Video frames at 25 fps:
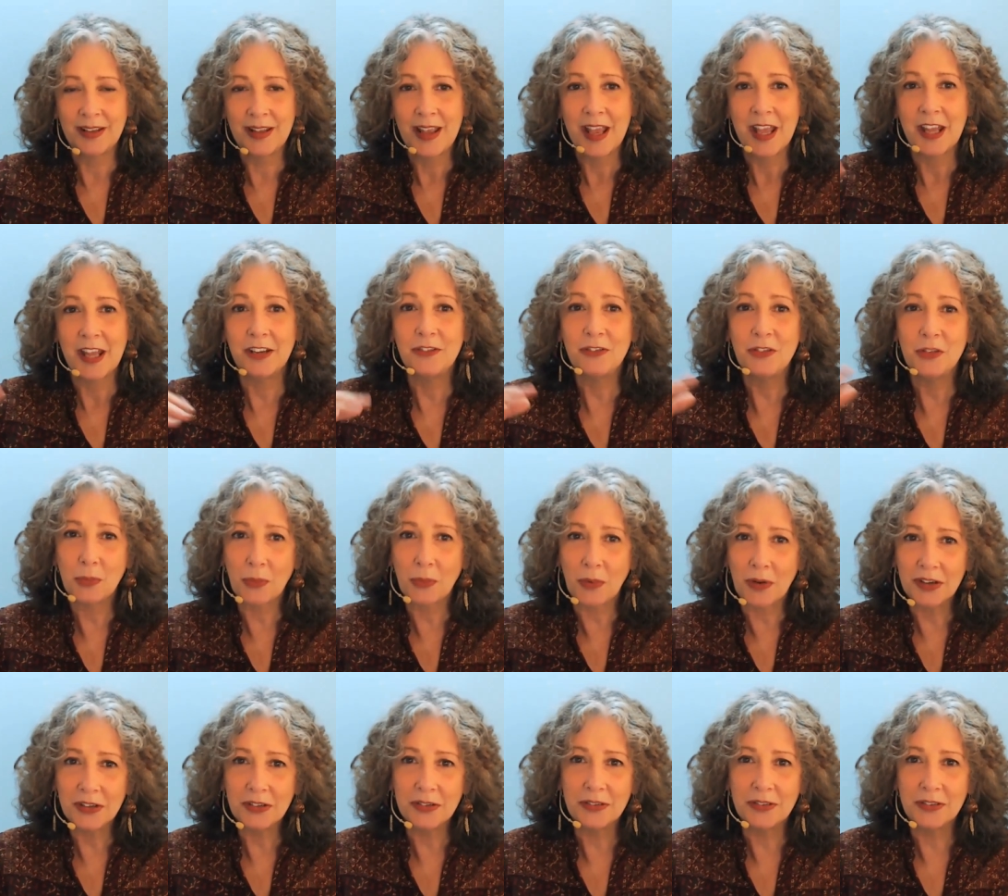And if you
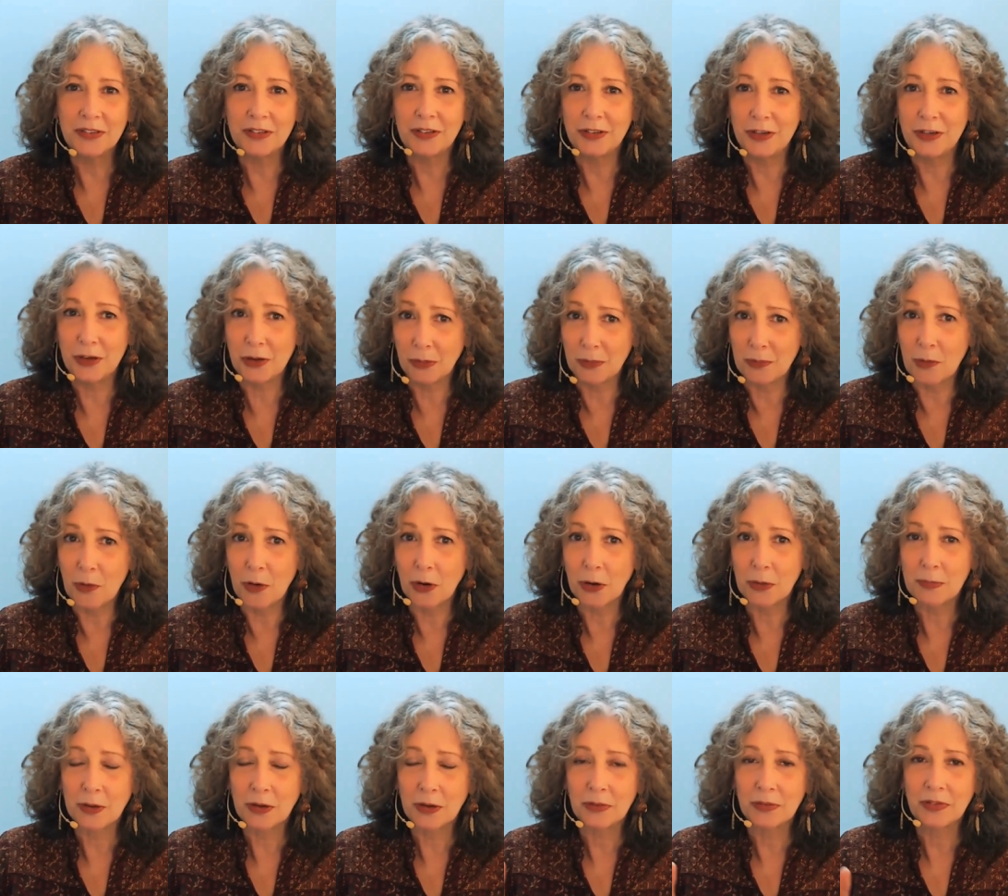want to know more
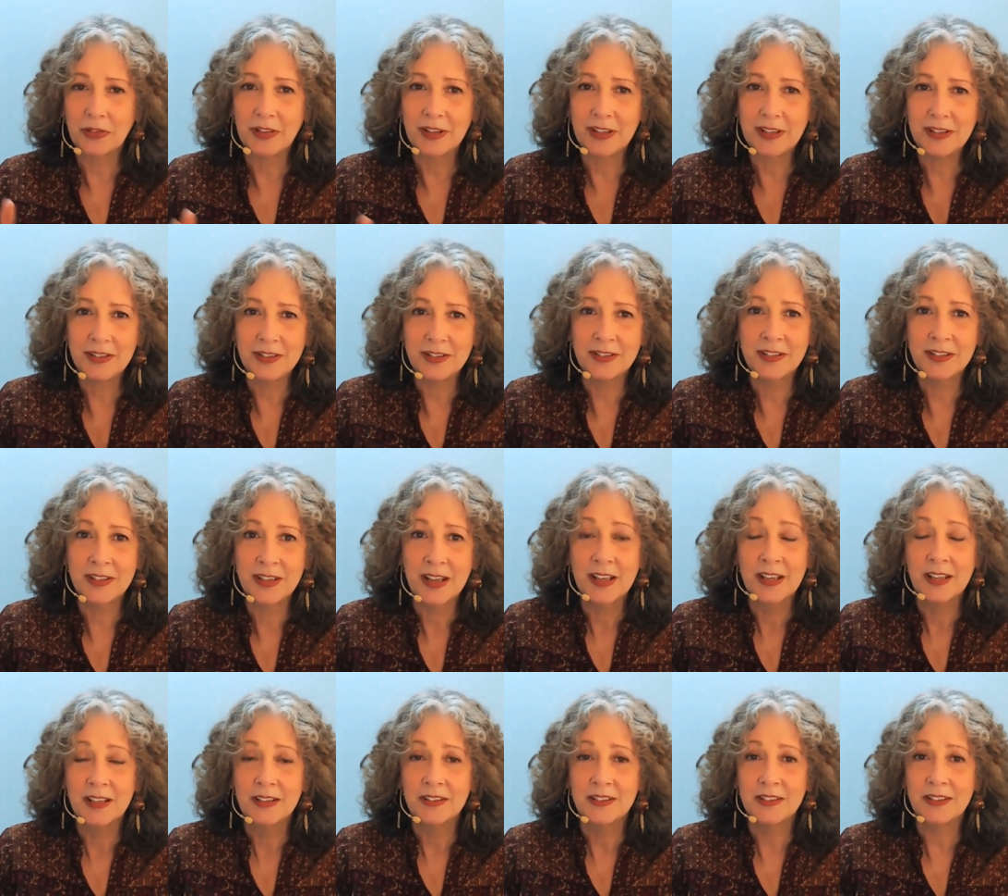about this,
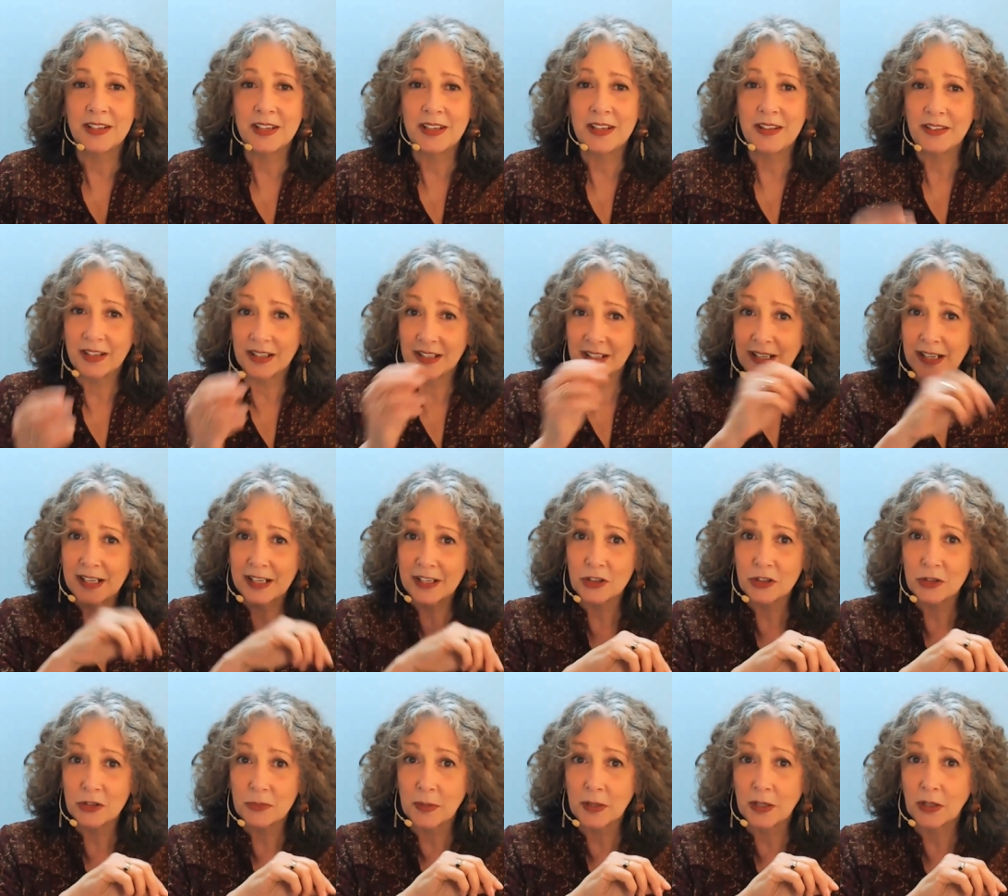see the
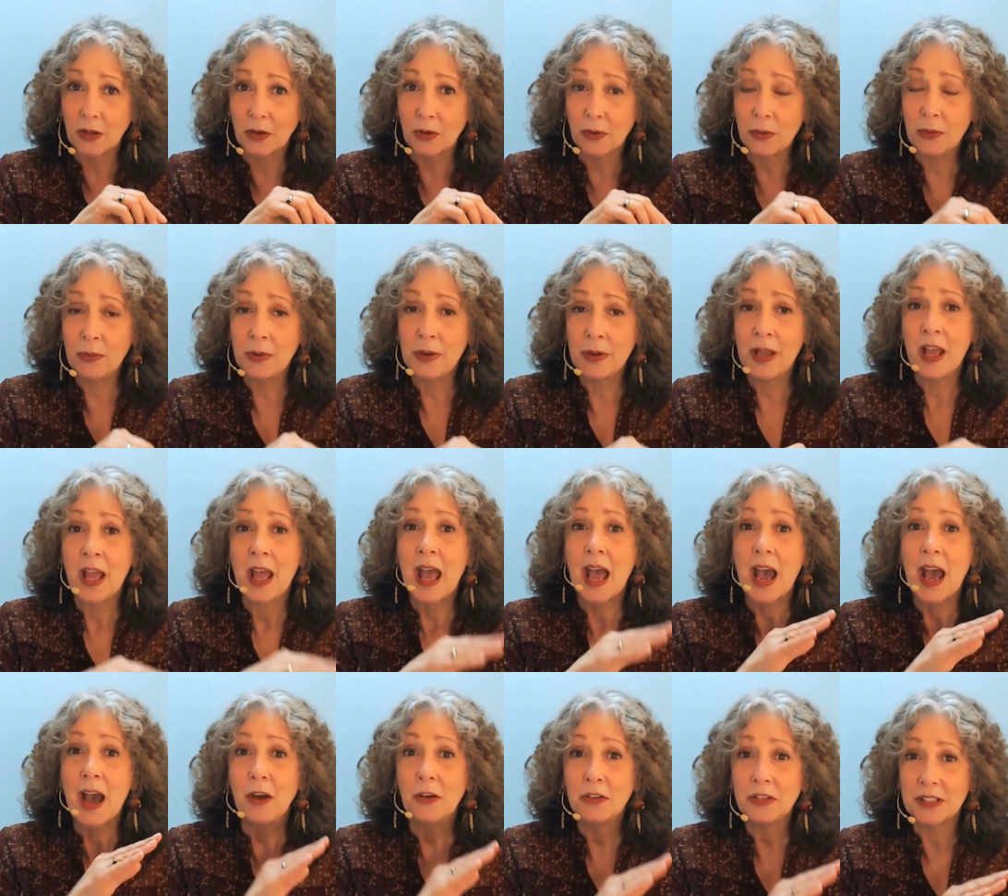links below
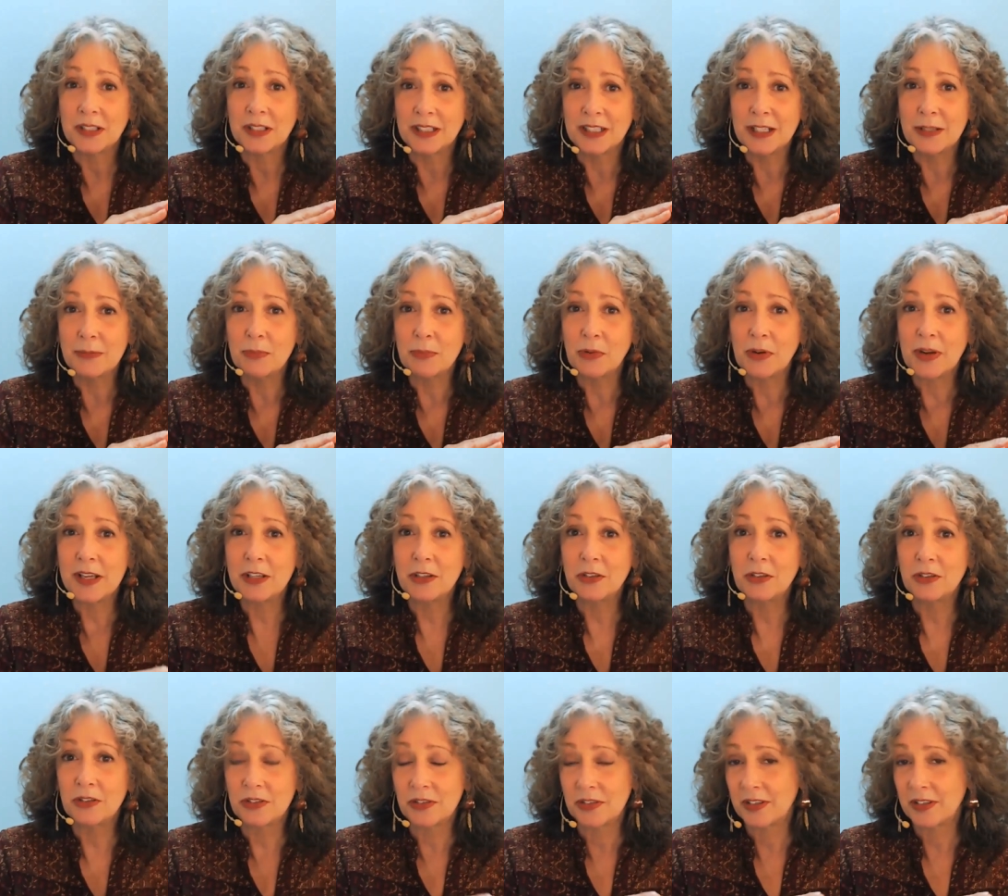how to liberate
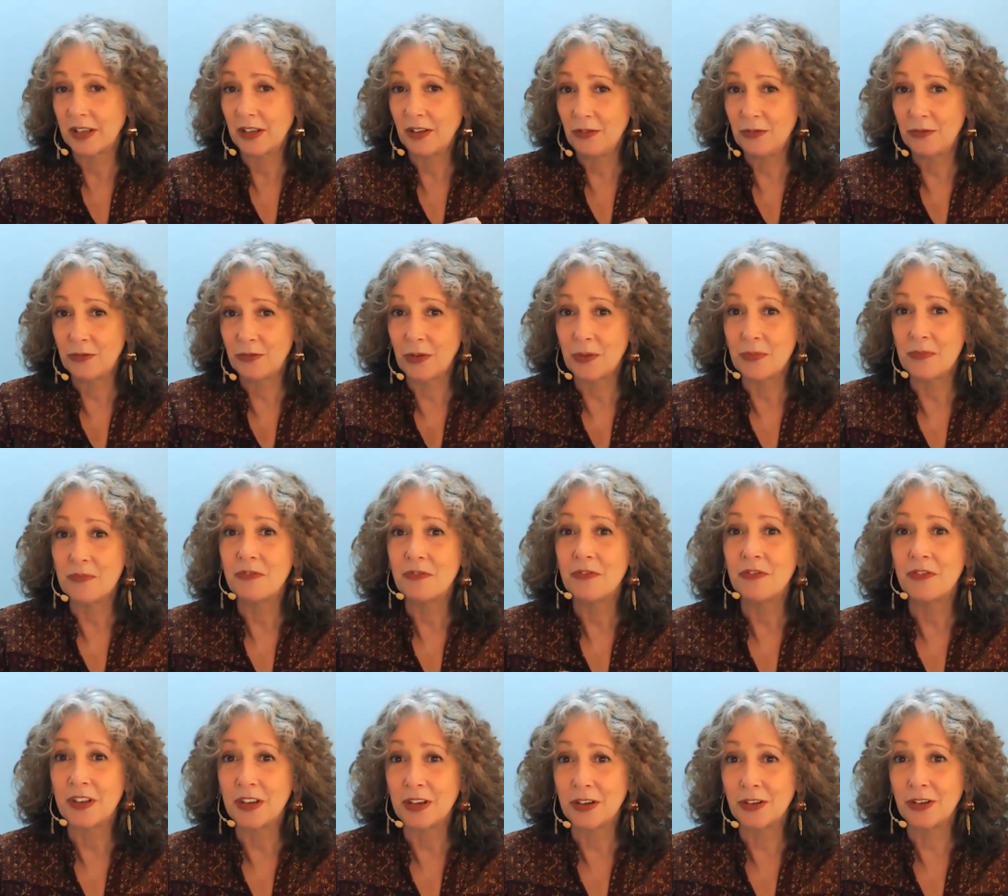yourself from
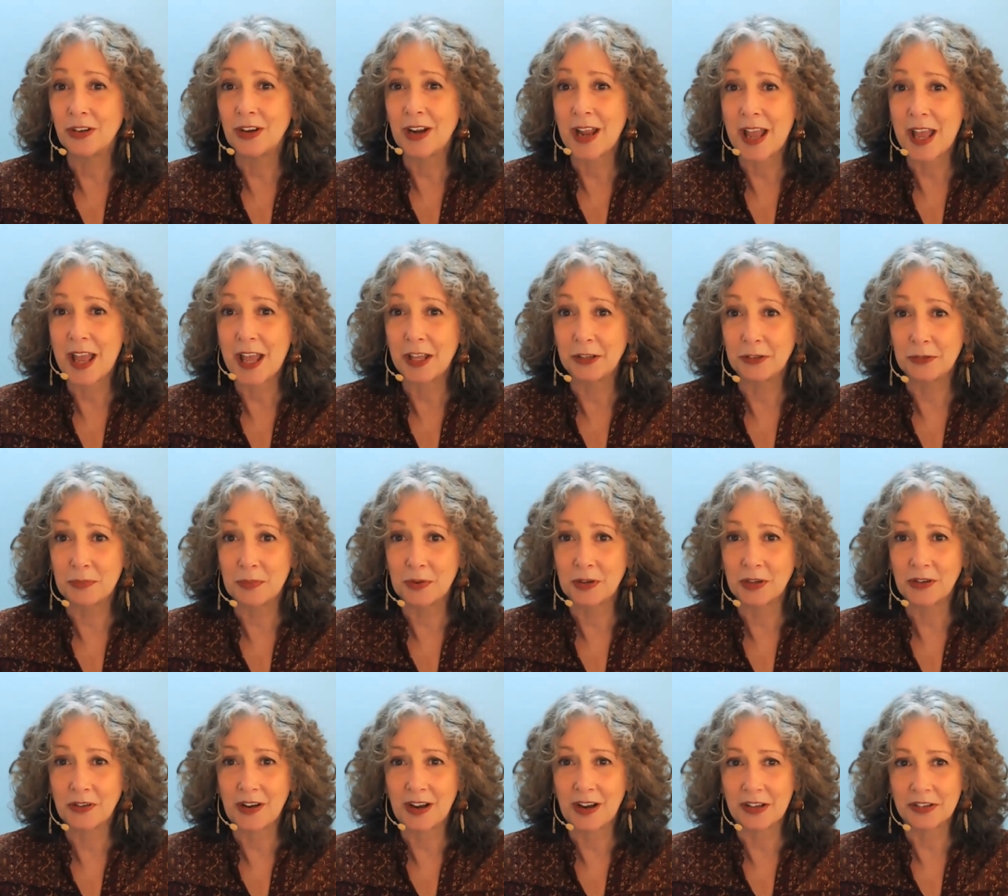fear and
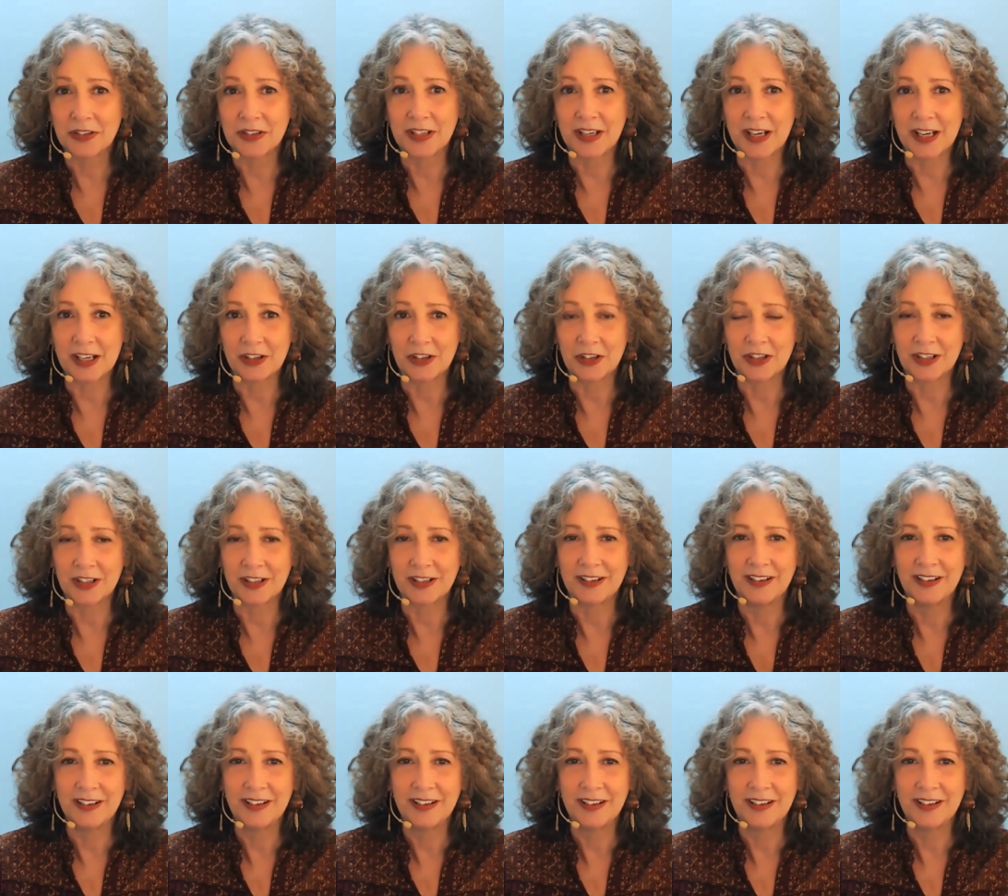procrastination.